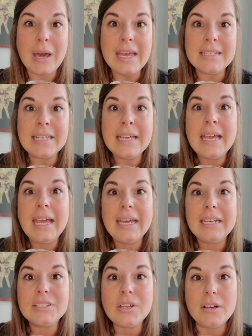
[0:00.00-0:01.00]
wet
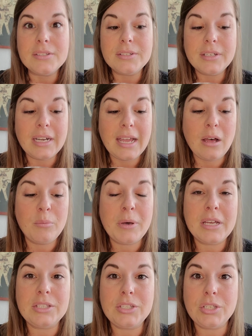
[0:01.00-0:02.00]
and it's also gonna
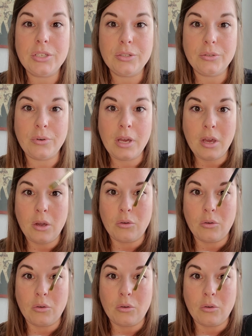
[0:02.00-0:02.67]
help us to